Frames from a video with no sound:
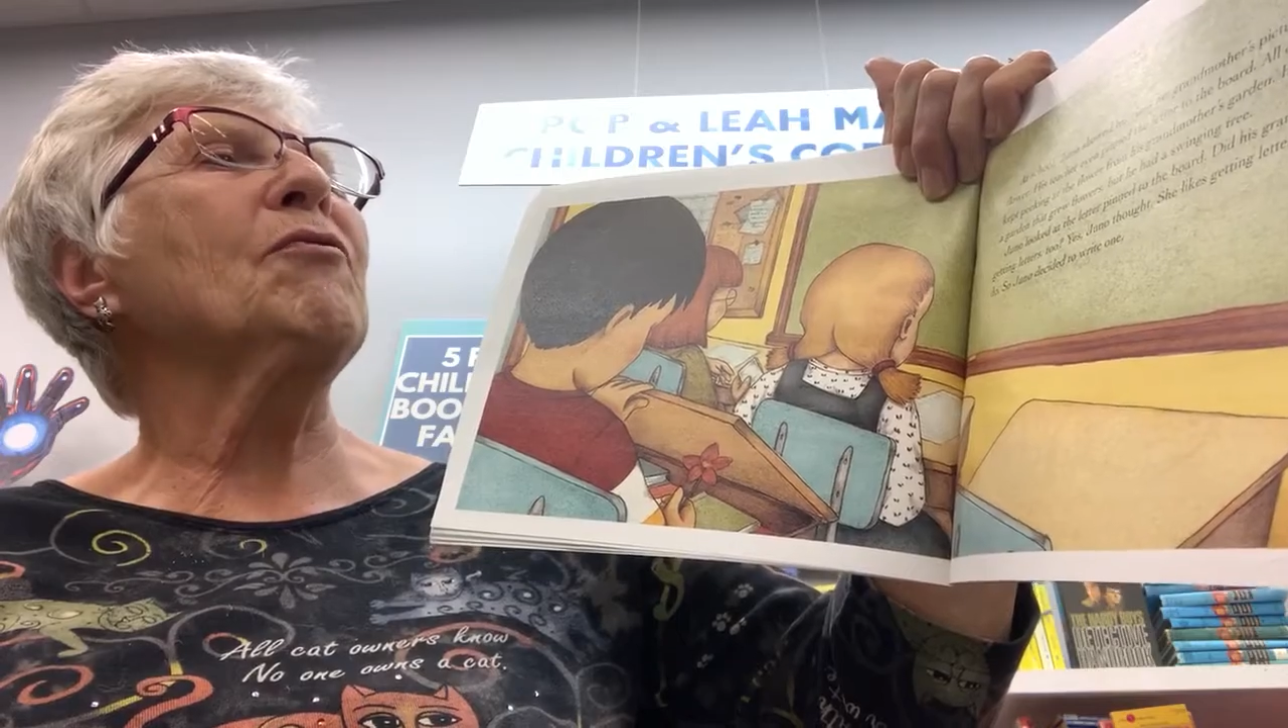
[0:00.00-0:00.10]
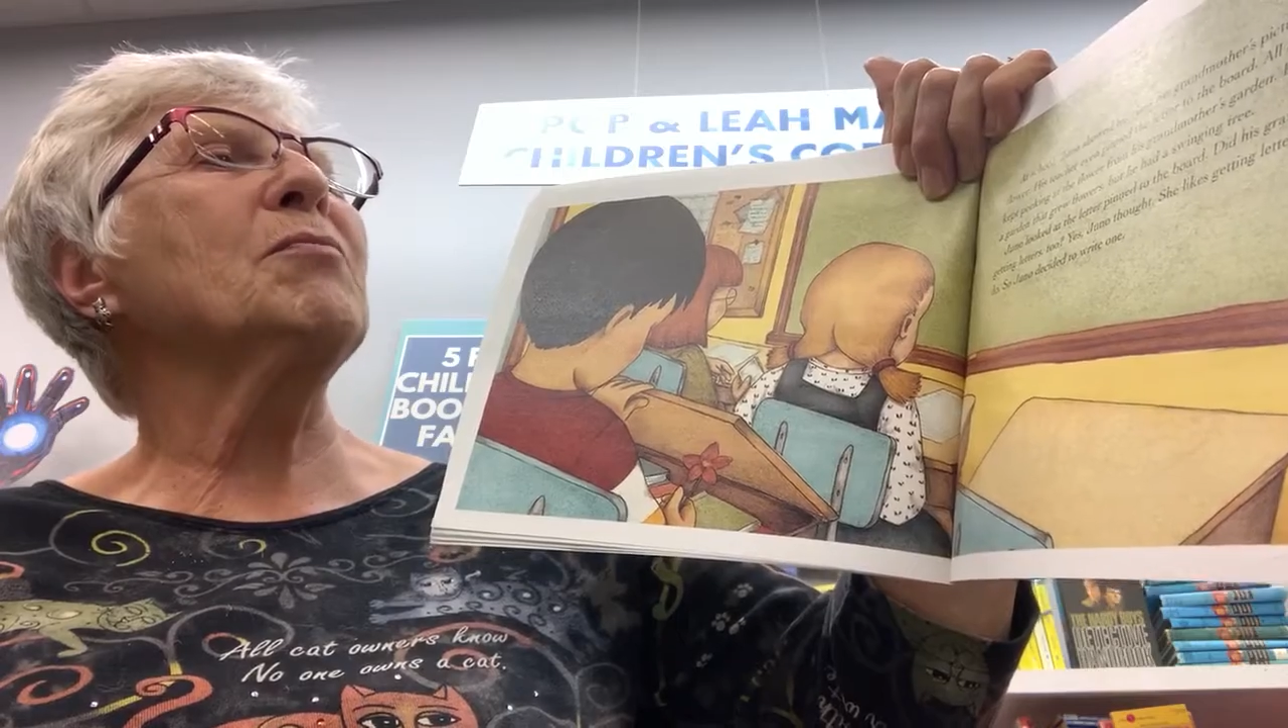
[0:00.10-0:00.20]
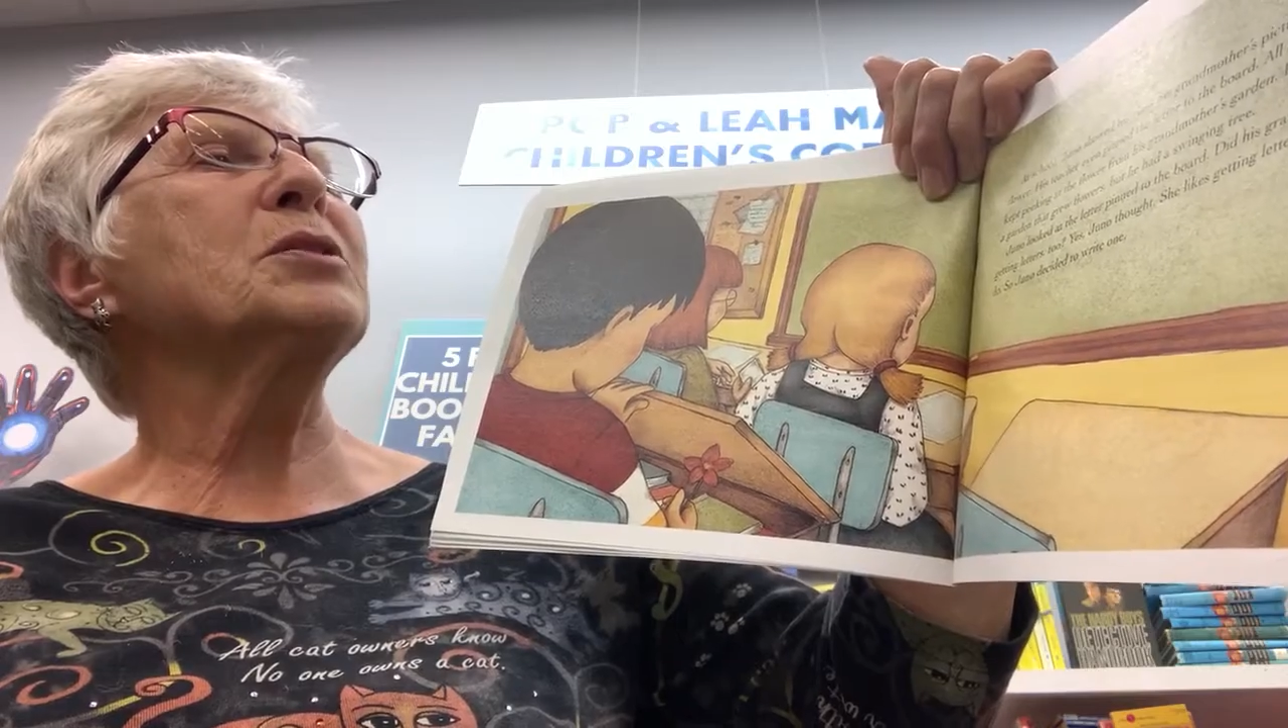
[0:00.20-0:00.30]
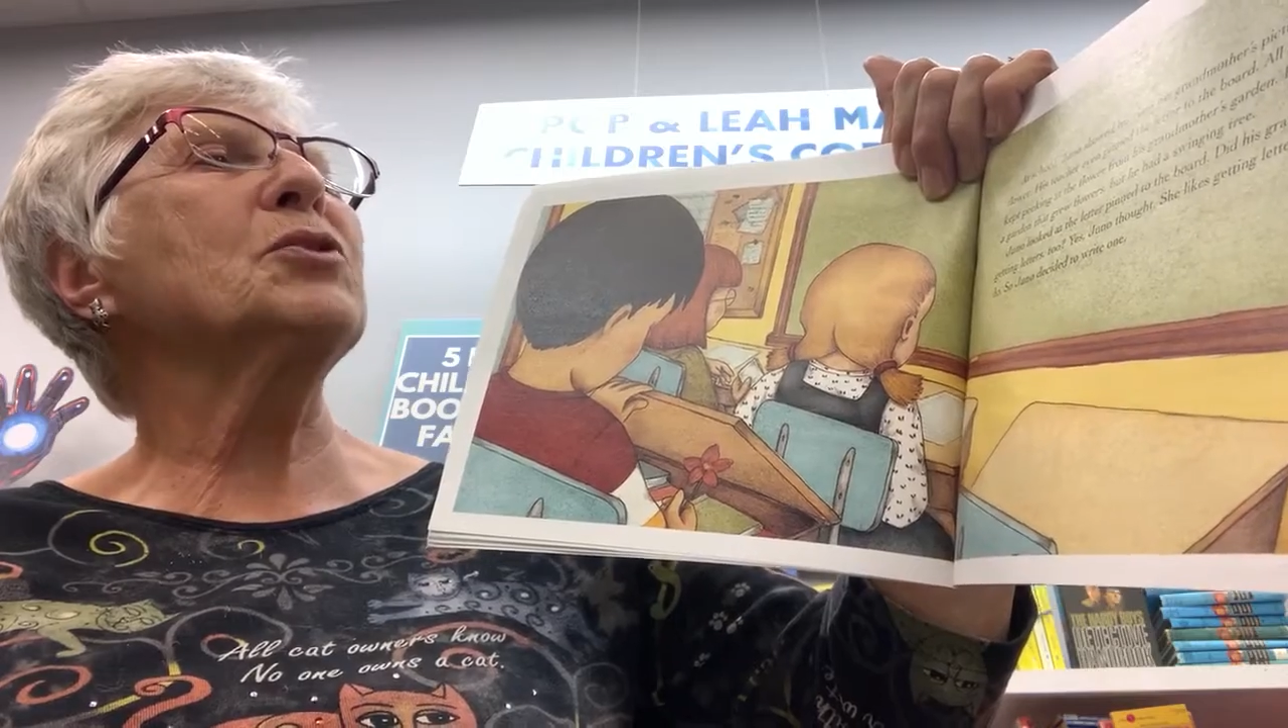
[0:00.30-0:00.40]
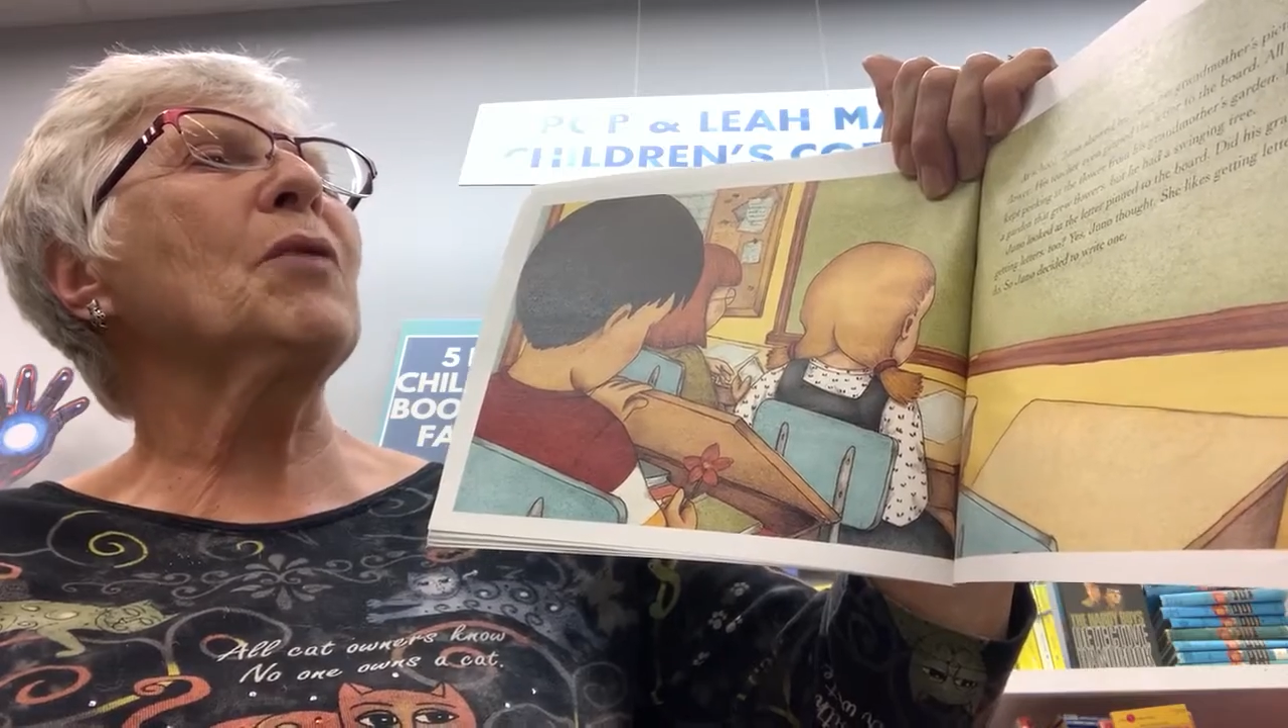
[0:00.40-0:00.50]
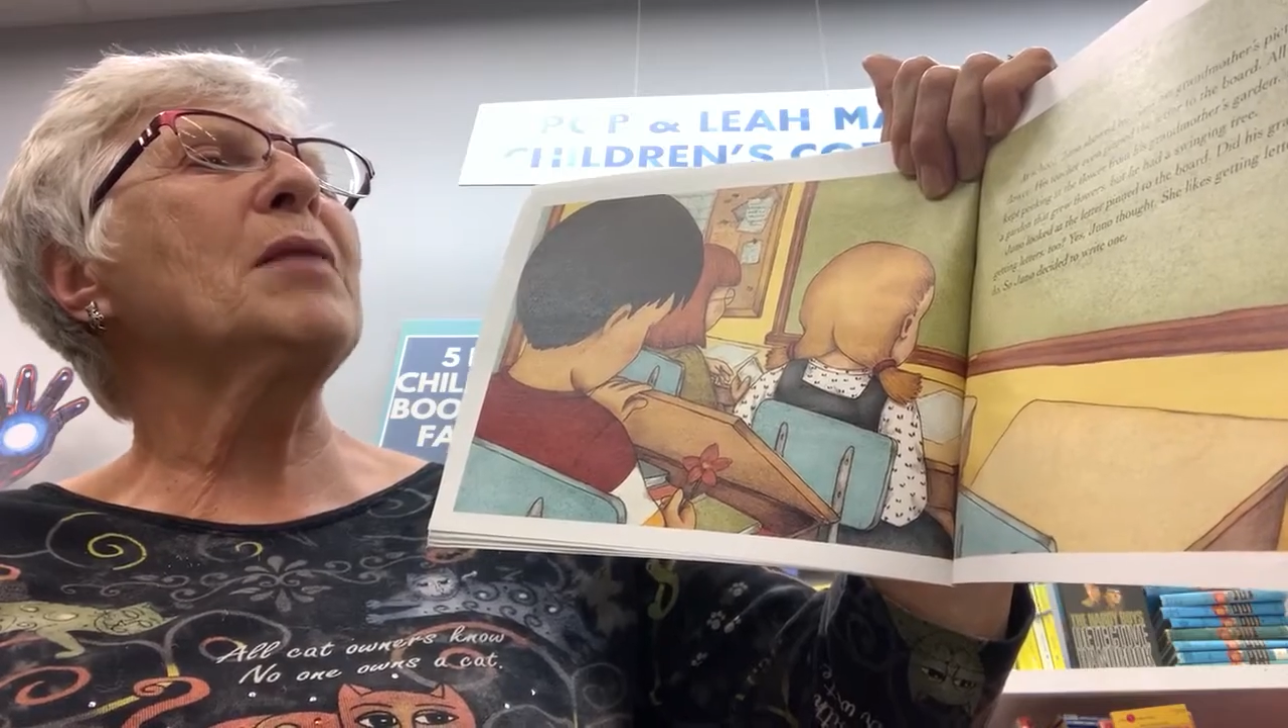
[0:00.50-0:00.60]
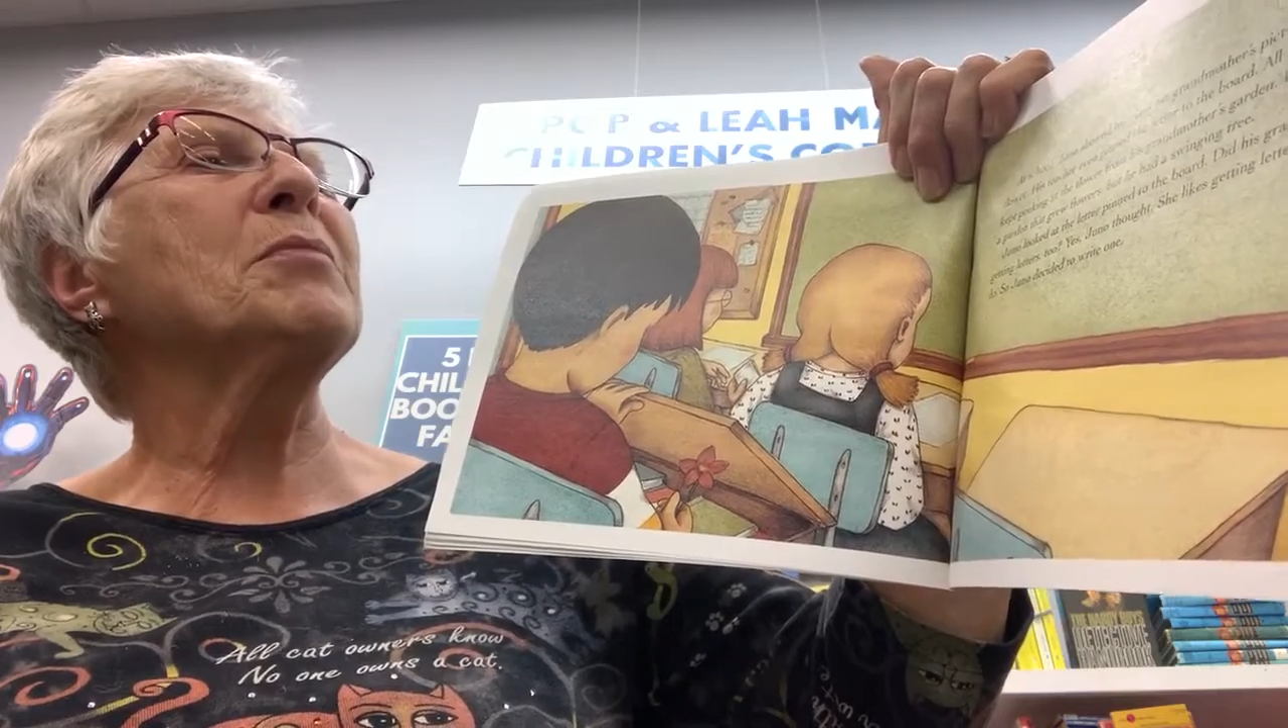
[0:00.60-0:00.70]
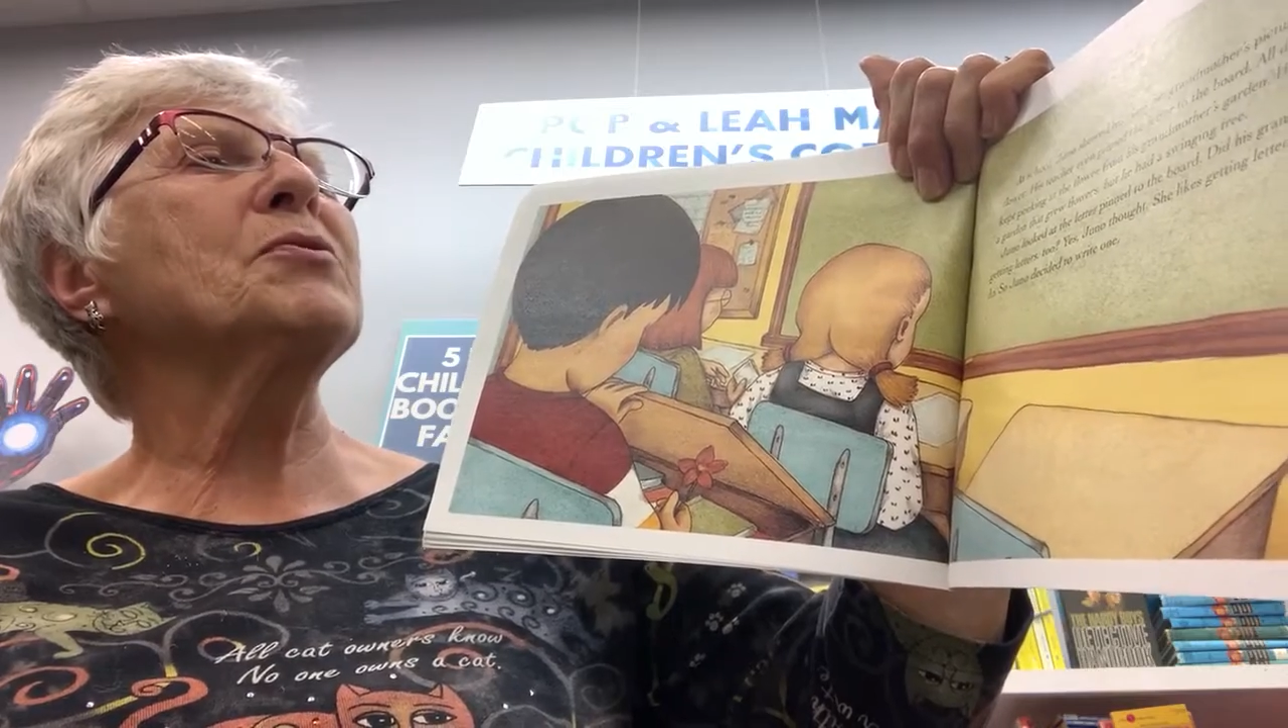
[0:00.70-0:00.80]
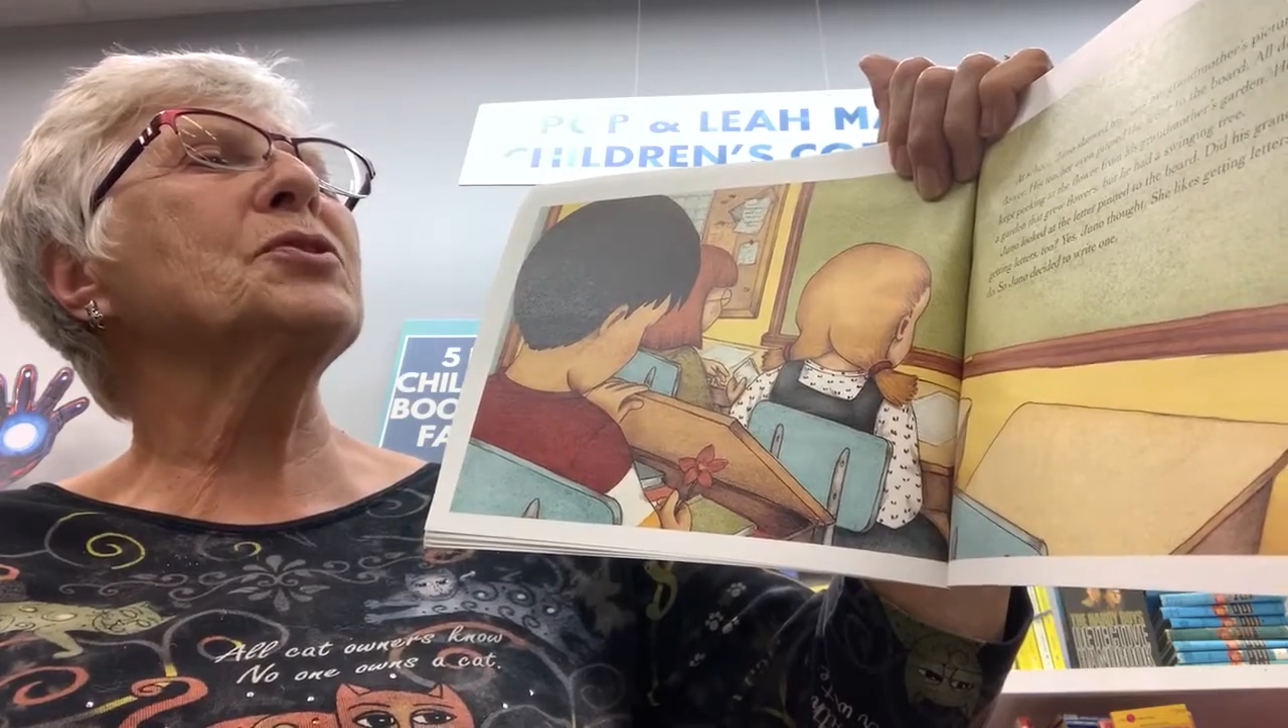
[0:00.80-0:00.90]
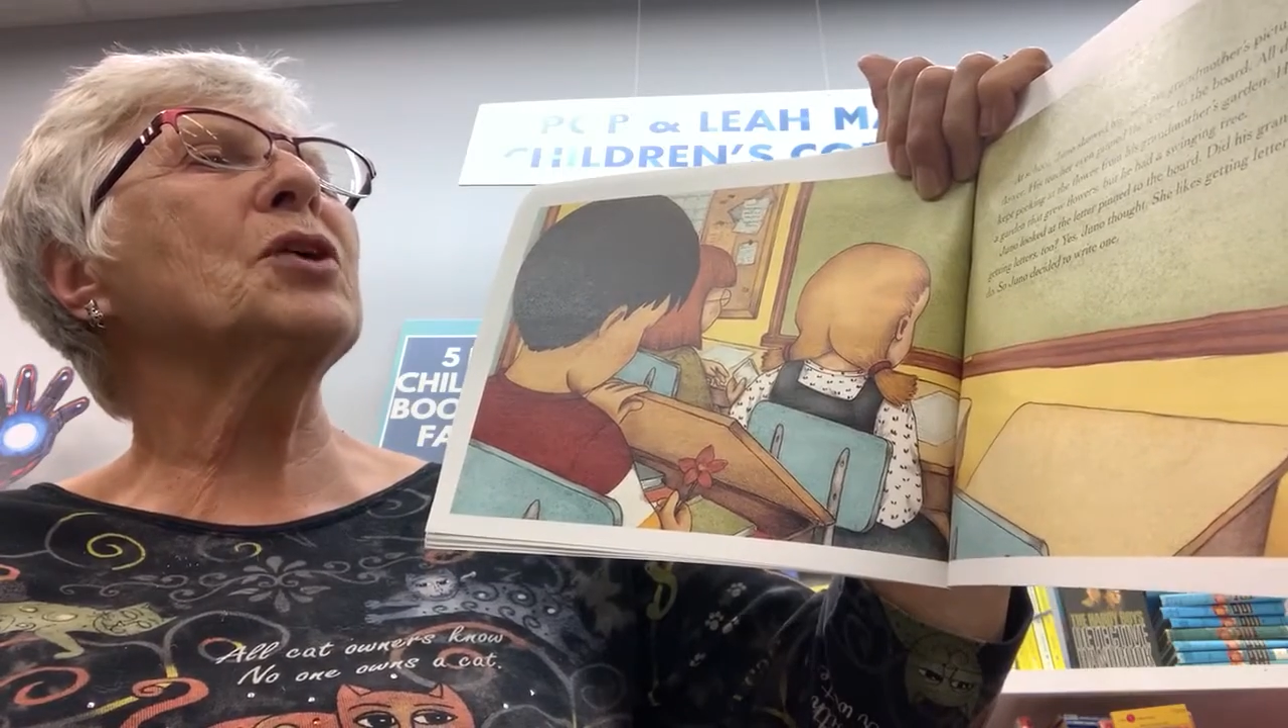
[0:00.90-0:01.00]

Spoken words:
from his grandmother's